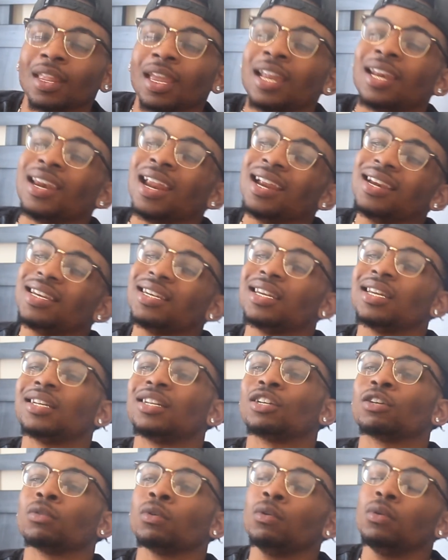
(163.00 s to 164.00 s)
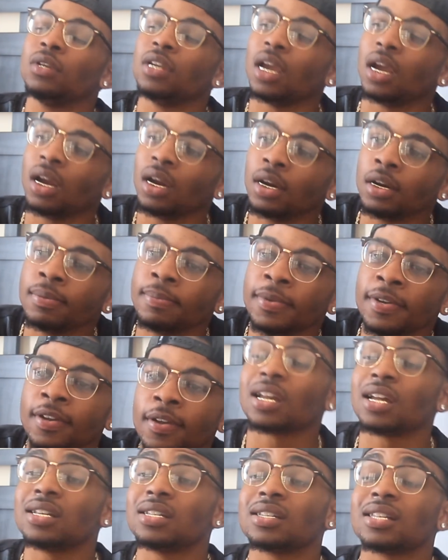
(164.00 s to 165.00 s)
And that shit true, you heard me?
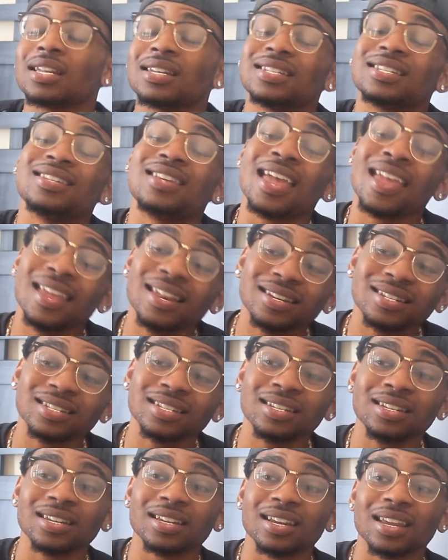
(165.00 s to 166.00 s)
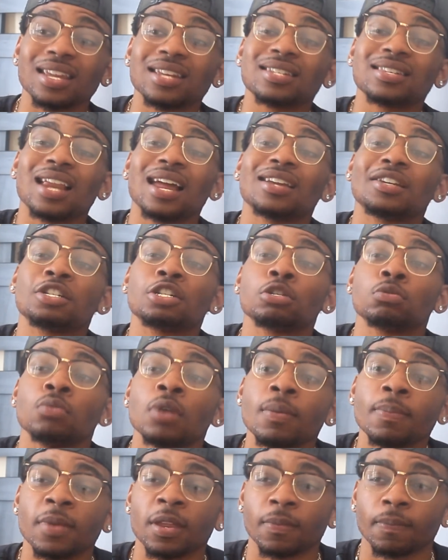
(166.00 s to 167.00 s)
Cause dancing is like
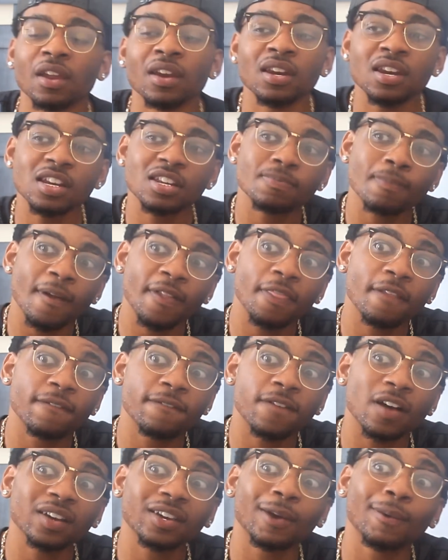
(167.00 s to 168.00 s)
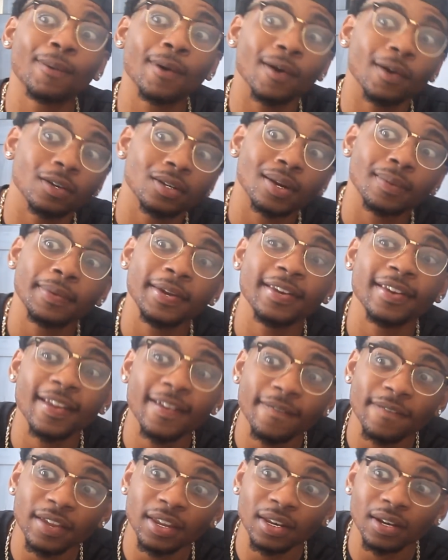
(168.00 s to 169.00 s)
swimming. And this motherfucking world that we
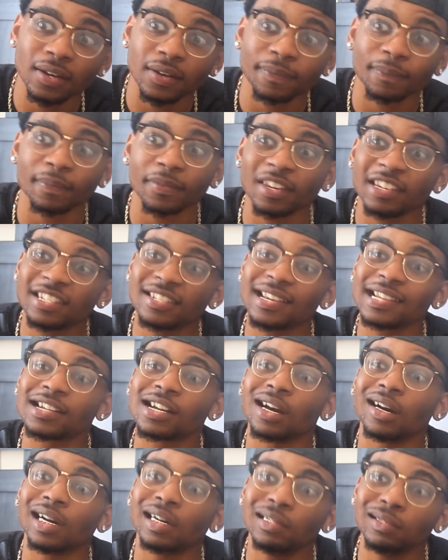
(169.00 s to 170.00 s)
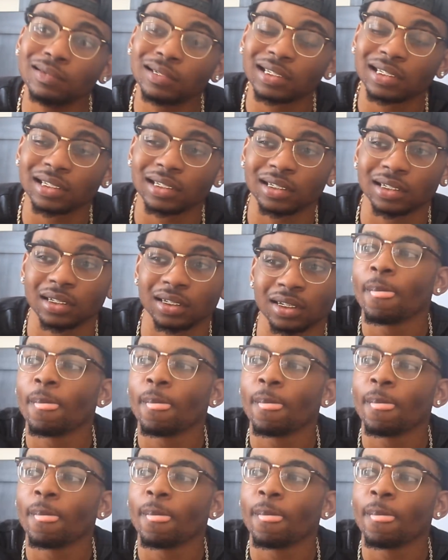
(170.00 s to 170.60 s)
live in, it's like an ocean.